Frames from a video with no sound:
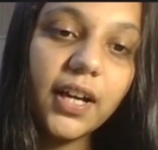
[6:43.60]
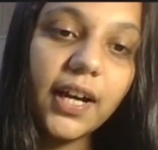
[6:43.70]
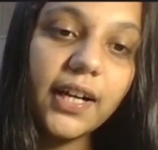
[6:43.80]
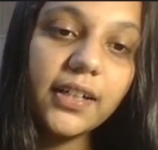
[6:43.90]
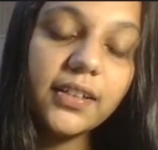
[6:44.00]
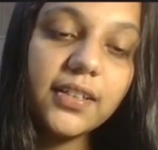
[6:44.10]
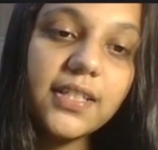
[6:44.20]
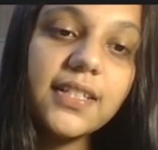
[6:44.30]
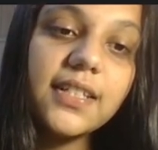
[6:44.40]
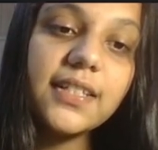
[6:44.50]
and
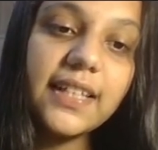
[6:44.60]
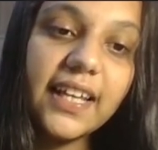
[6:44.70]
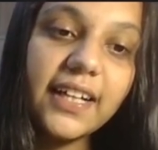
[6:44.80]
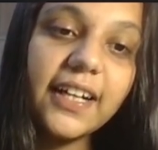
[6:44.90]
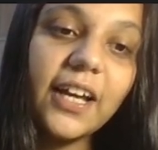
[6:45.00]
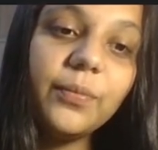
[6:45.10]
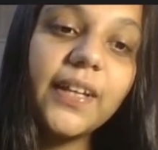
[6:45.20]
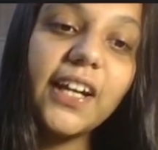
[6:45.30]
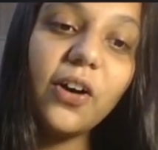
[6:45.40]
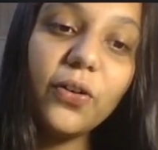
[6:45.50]
slaked lime
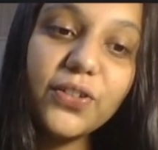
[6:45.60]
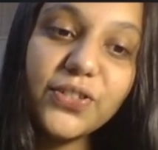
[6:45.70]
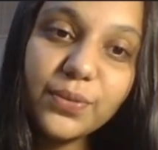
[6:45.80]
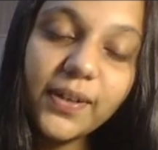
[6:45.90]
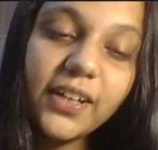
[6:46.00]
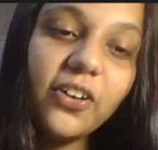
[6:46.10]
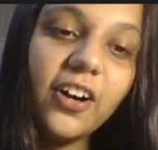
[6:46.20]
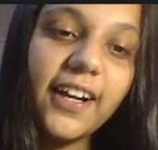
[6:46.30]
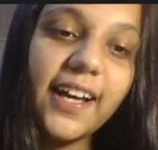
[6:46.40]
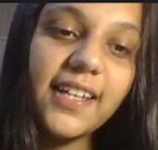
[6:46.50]
can also be
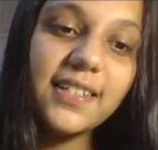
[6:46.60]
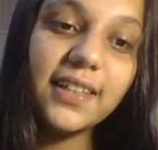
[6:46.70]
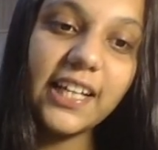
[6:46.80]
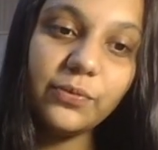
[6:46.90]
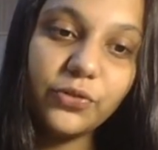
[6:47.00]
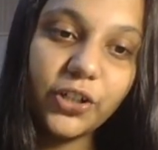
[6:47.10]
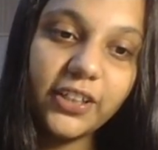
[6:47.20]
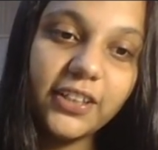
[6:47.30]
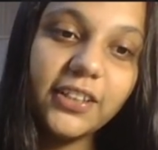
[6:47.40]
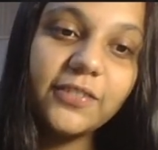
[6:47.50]
called as lime
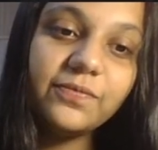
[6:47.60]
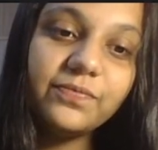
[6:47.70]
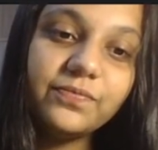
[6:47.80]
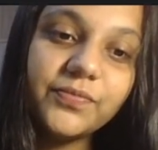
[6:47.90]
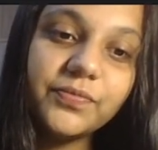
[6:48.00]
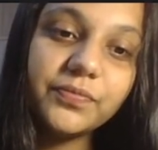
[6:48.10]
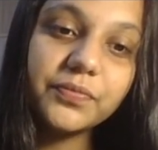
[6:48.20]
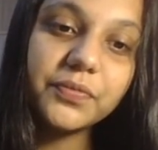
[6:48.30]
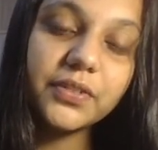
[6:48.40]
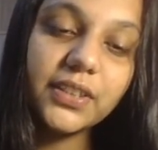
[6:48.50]
water.
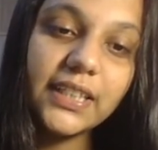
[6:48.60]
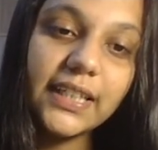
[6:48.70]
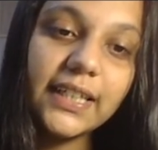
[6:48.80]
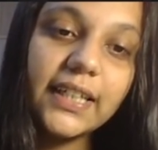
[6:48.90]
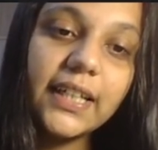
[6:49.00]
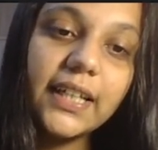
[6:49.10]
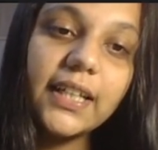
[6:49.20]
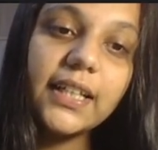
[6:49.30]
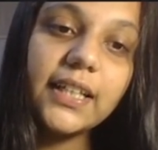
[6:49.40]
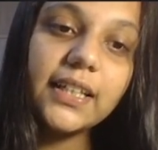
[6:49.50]
Okay,
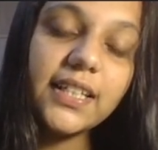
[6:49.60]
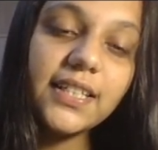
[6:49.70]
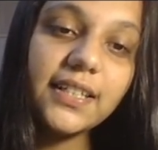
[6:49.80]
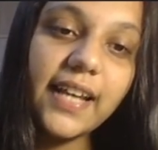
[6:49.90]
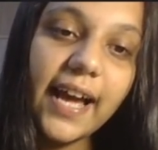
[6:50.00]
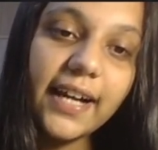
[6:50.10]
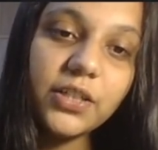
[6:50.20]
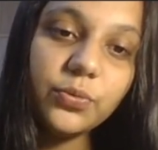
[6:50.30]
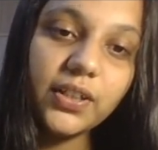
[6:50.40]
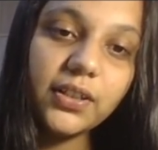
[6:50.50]
this
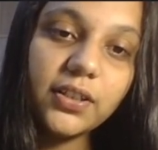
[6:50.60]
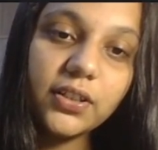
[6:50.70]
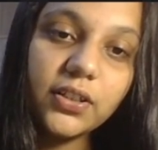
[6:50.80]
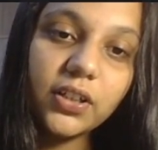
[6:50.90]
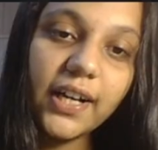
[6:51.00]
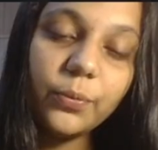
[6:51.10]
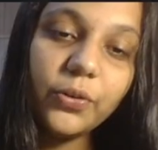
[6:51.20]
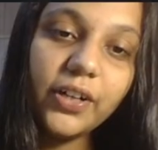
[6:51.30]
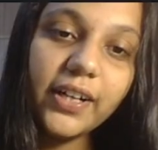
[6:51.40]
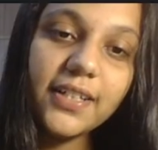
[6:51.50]
reacts with
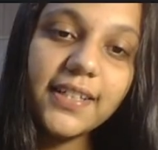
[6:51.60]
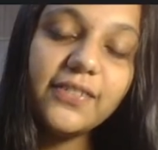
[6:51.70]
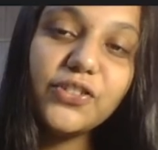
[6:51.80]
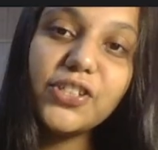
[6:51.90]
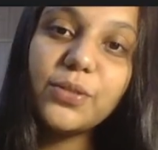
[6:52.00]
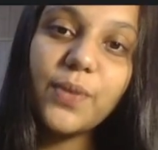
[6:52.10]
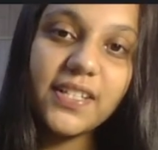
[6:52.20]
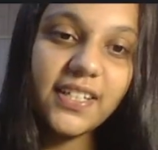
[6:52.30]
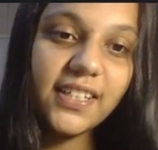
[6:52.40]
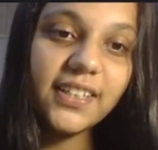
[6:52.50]
carbon dioxide which is
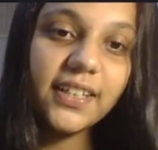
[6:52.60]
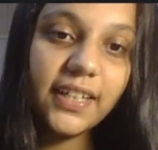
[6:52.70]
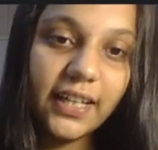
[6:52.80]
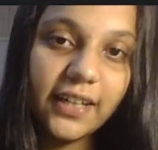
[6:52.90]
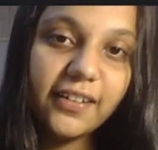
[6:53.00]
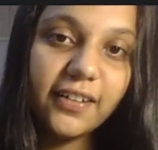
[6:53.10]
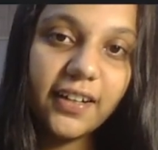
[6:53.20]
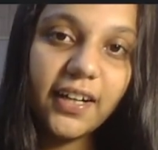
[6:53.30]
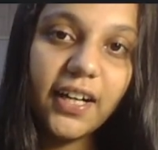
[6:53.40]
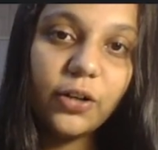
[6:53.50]
present in the air,
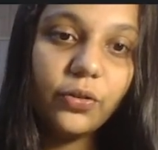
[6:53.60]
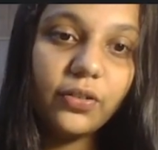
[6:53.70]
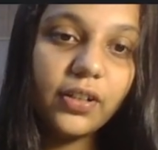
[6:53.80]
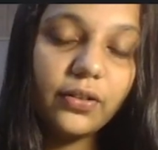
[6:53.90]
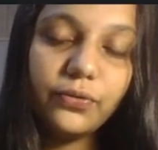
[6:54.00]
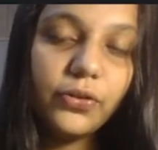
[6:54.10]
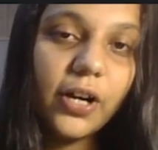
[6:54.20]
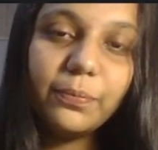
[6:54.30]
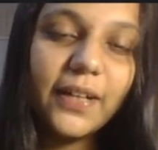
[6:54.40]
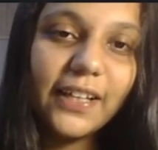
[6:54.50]
and if you
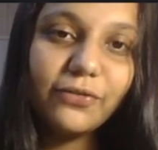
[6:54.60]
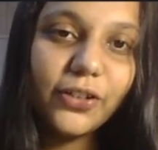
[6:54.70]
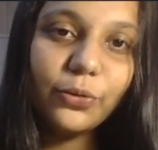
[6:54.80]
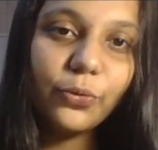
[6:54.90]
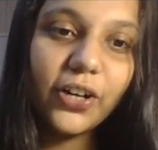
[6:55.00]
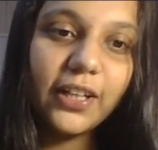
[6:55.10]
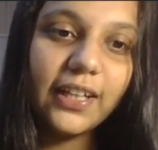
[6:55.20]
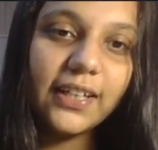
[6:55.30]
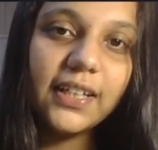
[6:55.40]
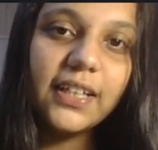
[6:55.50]
apply for a wall,
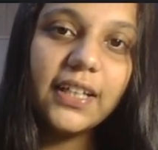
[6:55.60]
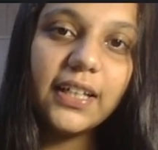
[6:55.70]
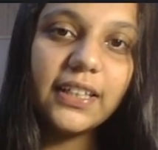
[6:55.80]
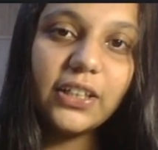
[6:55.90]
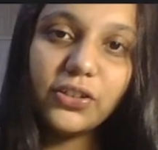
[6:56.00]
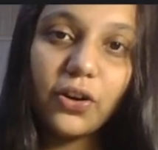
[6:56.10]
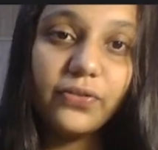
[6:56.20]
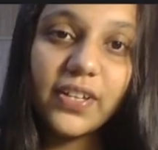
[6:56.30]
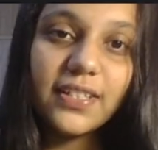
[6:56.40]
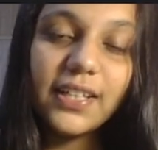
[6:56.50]
you know, that is
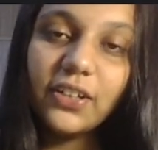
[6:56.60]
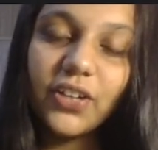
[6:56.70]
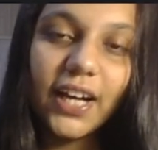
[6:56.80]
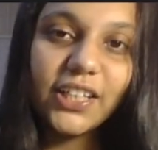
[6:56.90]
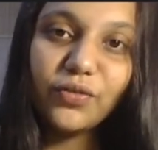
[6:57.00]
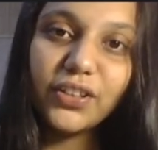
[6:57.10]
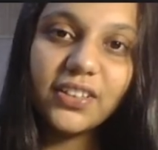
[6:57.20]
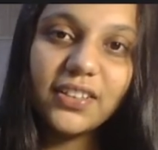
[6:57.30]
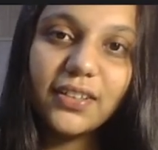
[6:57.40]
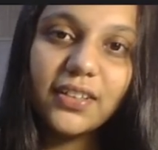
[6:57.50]
obviously interacting with the